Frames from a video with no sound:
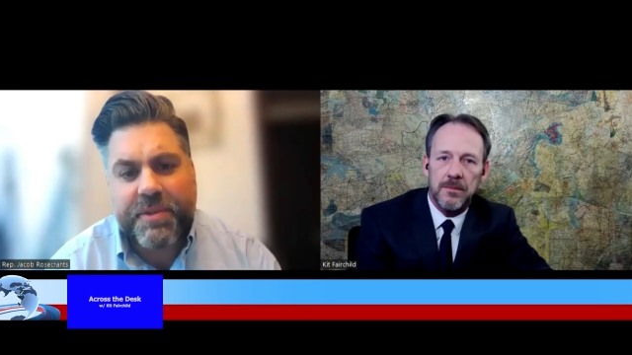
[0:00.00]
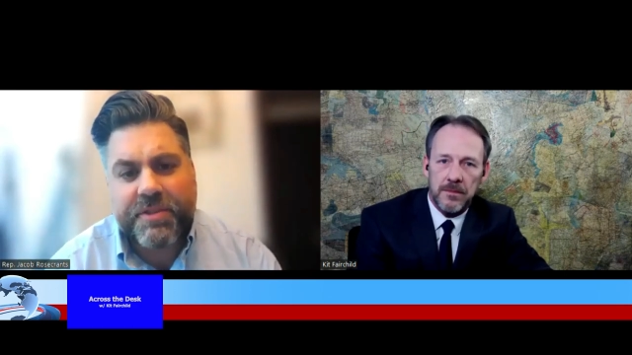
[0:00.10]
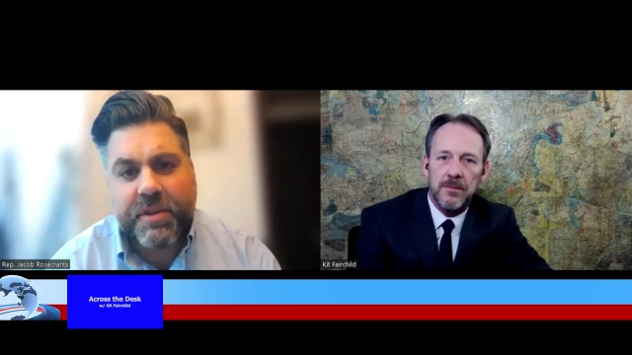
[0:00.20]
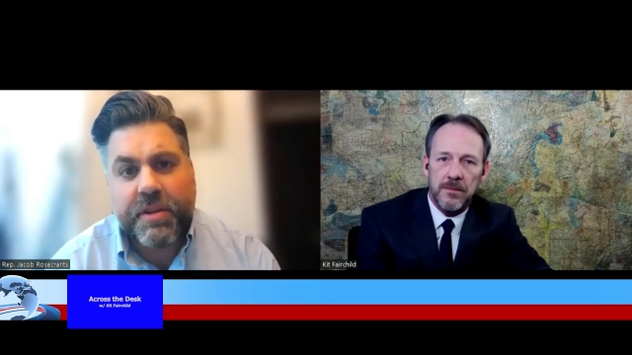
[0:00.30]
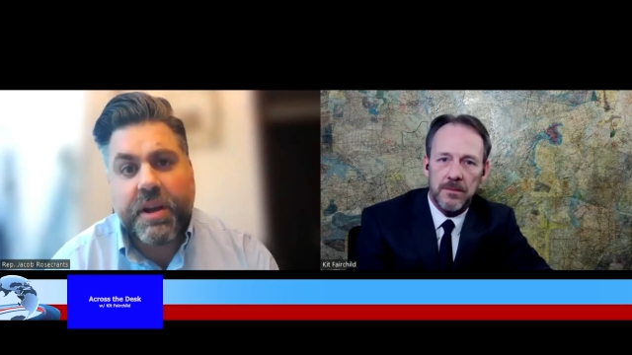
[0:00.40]
Speaker 1: for so
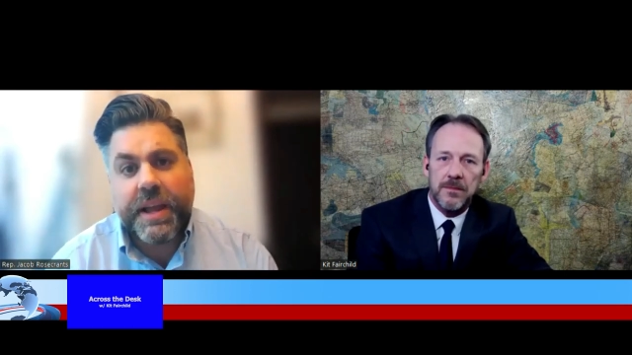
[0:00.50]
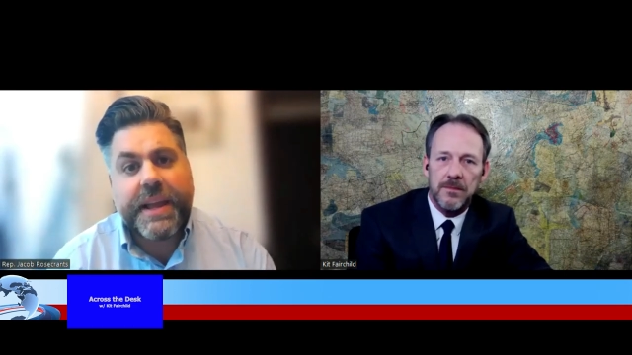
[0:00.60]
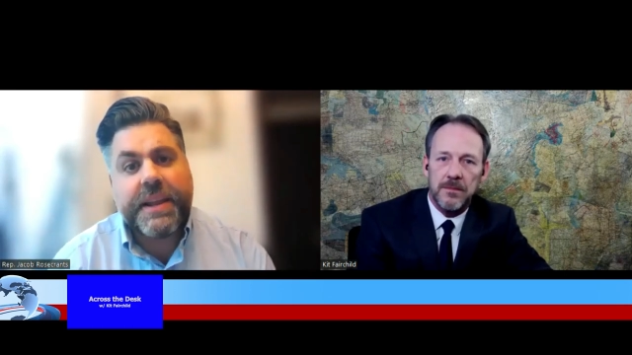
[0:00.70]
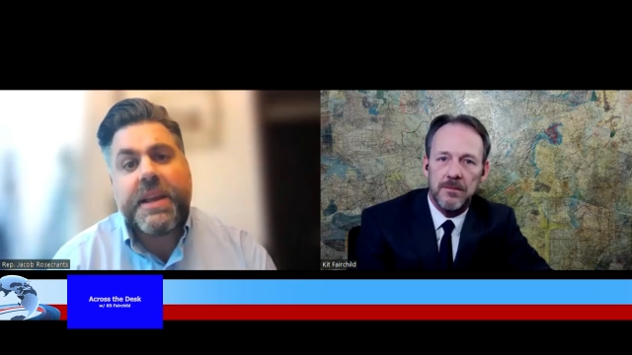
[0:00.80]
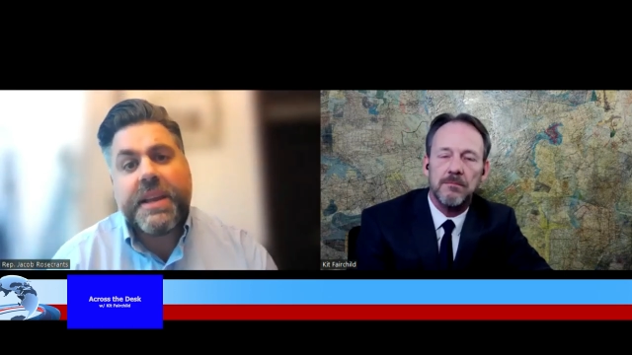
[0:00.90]
long,
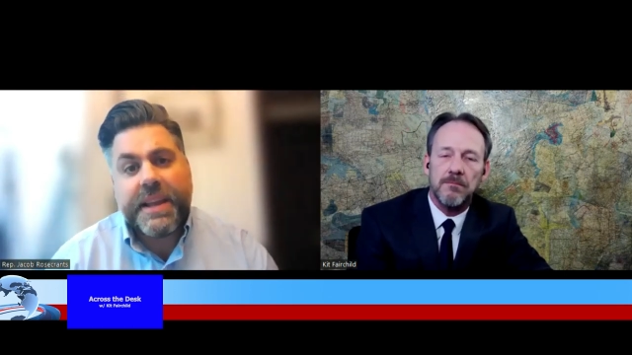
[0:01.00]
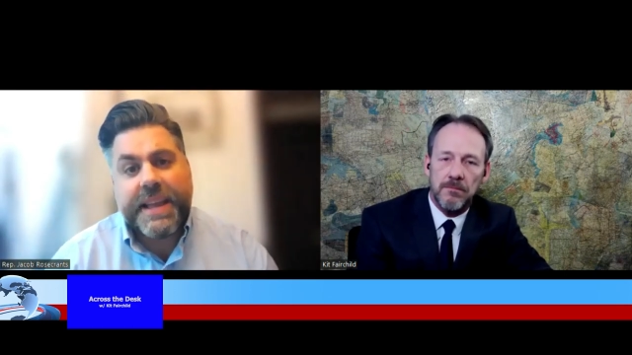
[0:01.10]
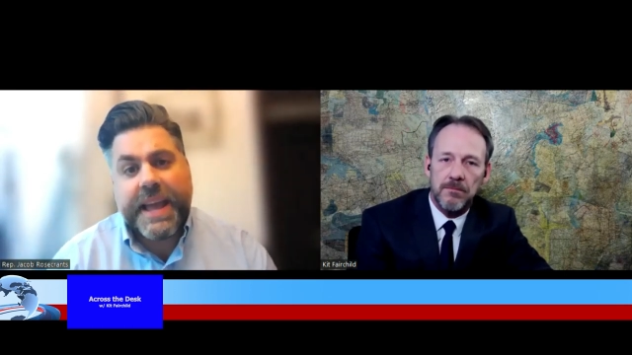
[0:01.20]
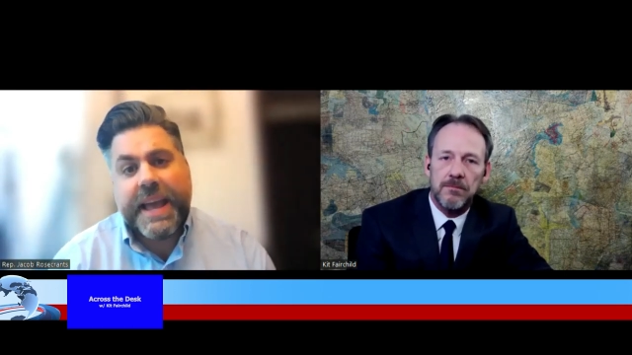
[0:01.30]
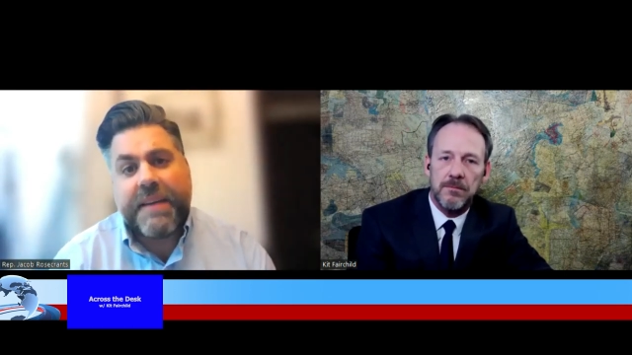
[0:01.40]
and you
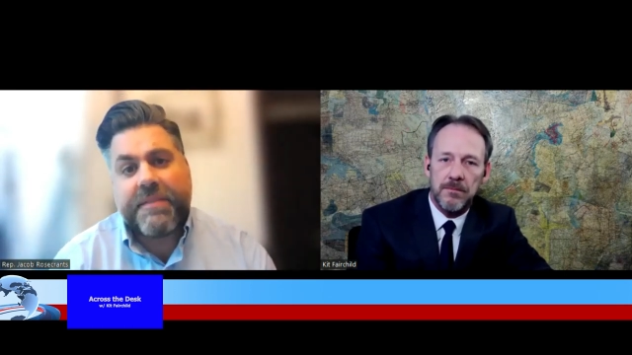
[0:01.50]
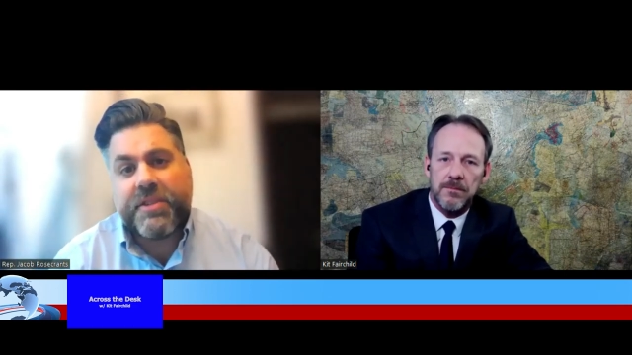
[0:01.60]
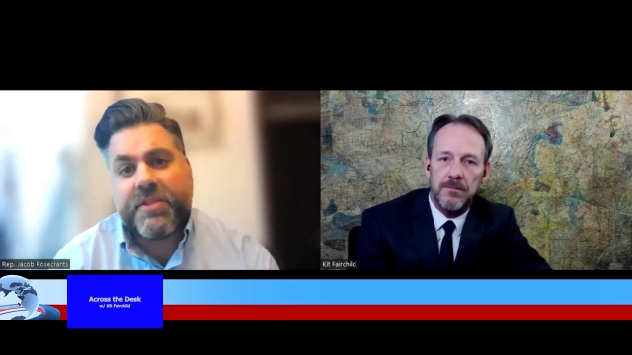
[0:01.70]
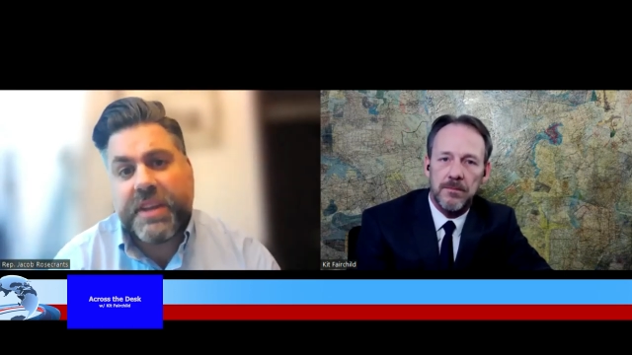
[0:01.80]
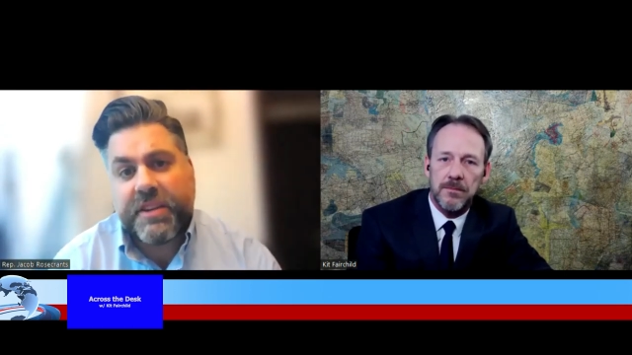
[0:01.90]
can't mm-hmm. have two
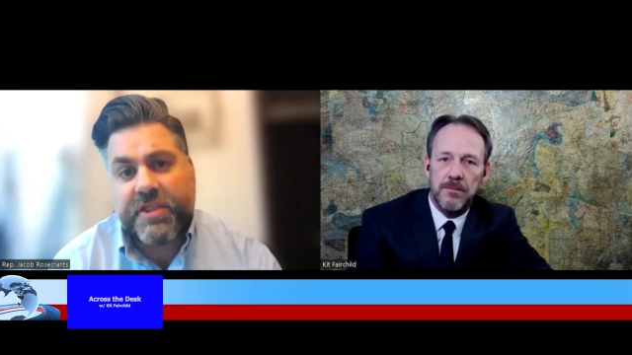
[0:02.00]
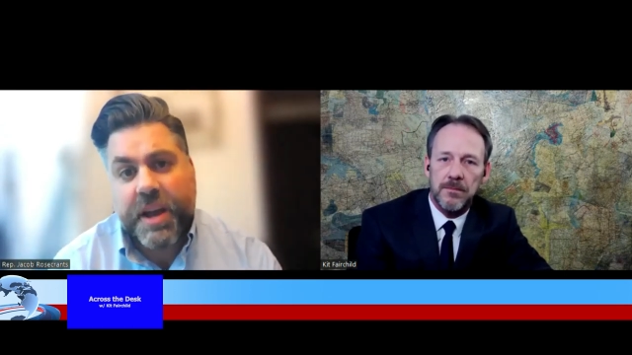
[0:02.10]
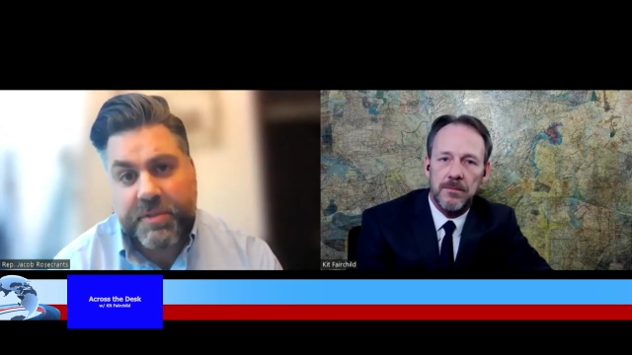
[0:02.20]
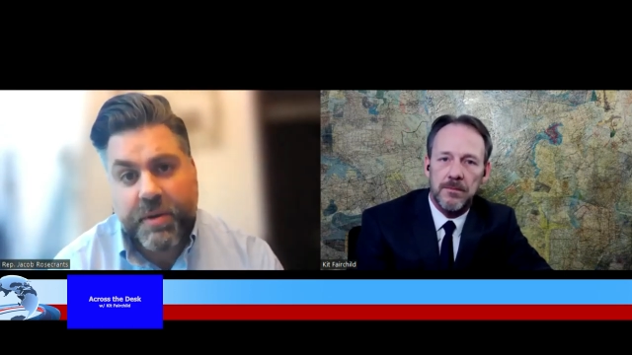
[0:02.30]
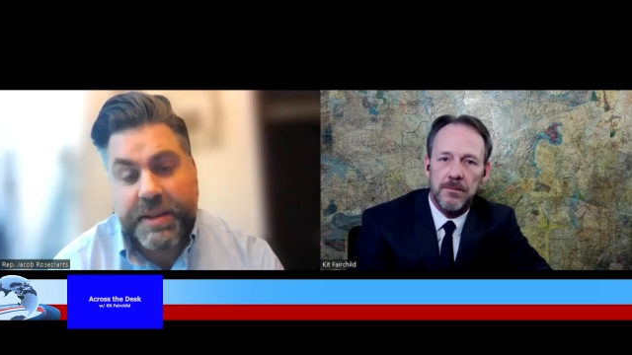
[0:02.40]
state jobs.
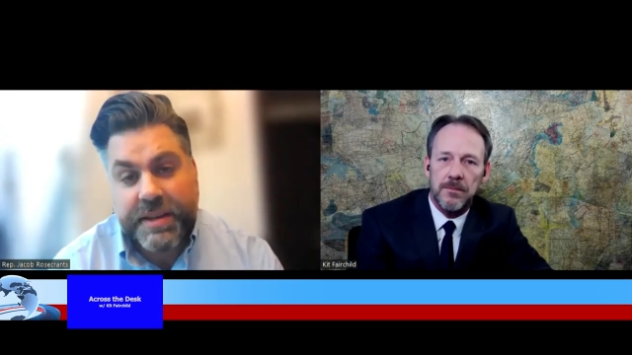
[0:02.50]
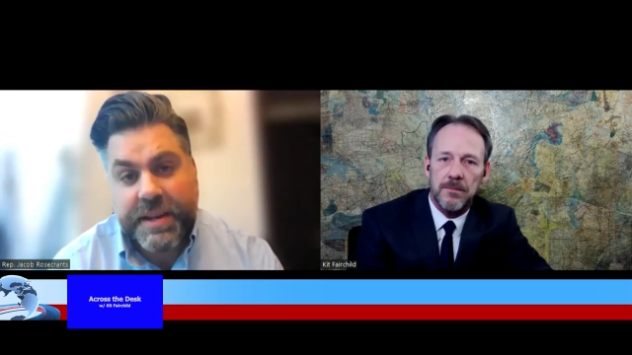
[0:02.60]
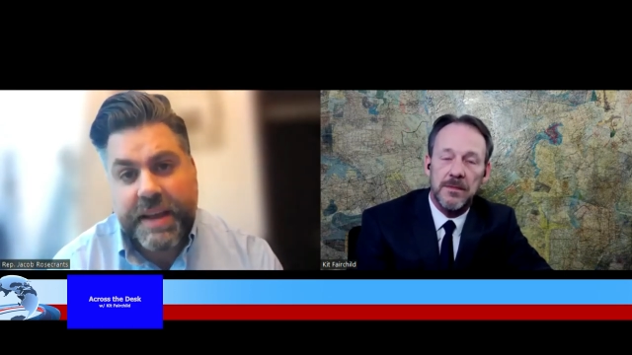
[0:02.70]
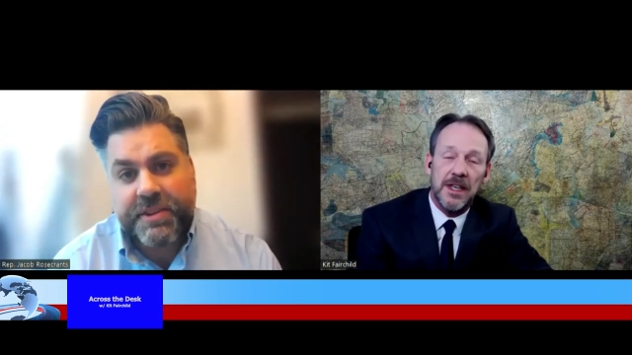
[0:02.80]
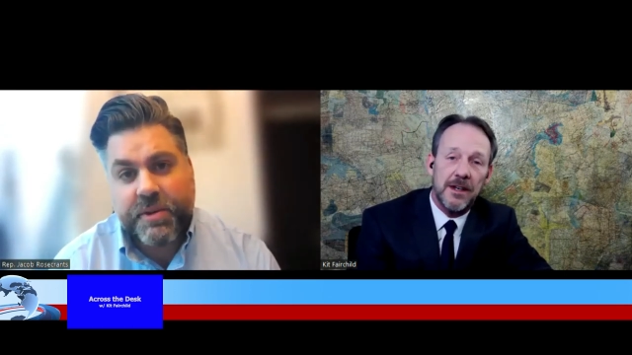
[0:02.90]
So I did have to